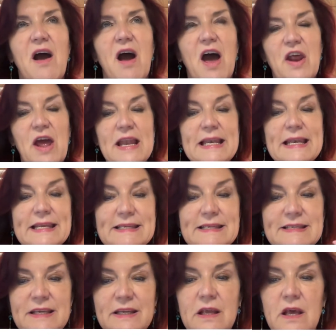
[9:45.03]
and I
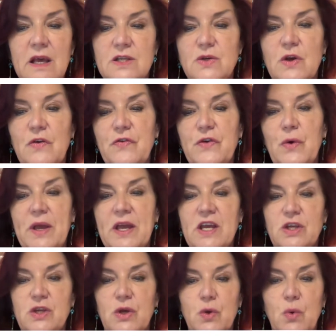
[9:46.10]
listen. So I feel here
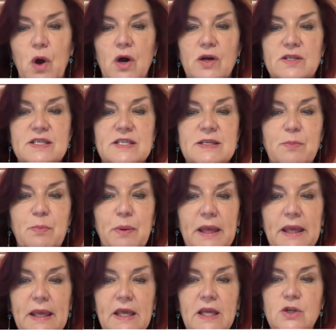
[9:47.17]
you are
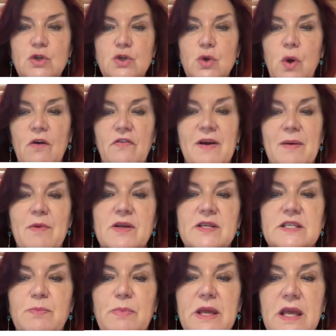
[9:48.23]
speaking to her family. I'm
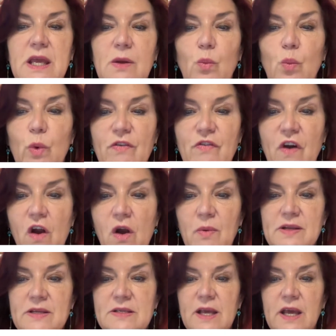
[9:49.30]
speaking with her. I
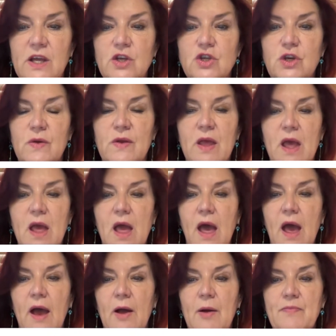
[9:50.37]
want to say to you,
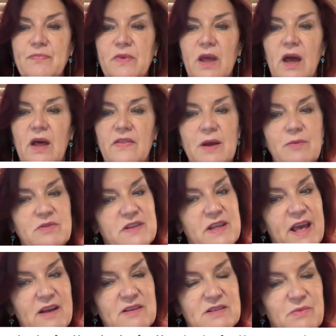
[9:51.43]
and they were in the
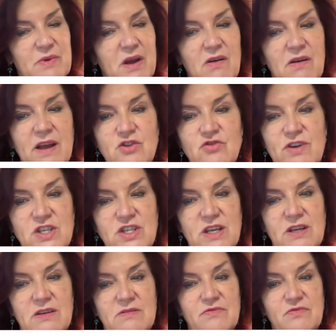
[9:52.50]
house. Oh, how
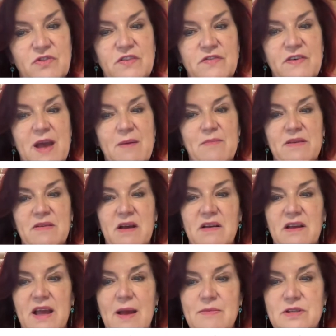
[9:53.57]
tragic for the family.
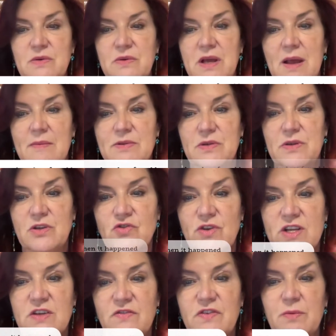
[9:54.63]
Okay, absolutely
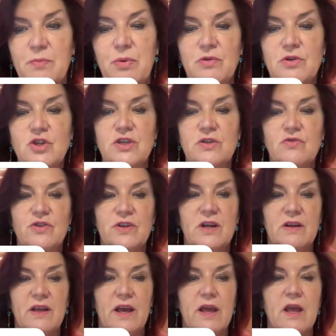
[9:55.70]
tragic for the poor children.
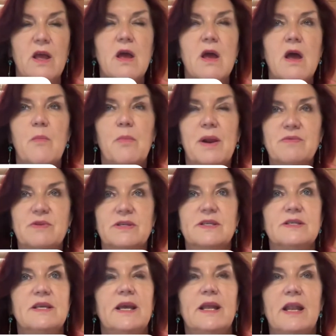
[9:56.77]
Okay, but I'm
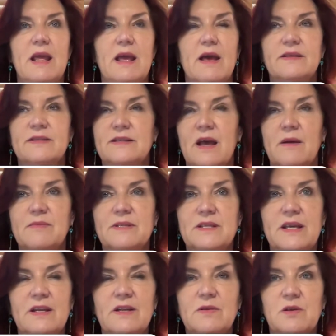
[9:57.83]
just seeing. I'm
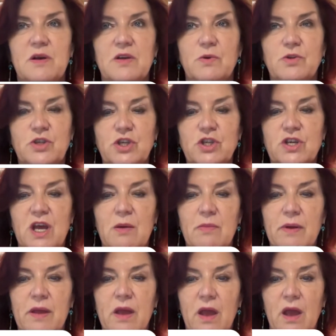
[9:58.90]
seeing it's like what she's showing
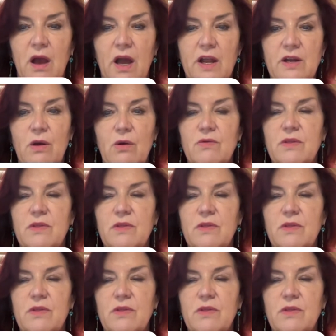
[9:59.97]
me. I know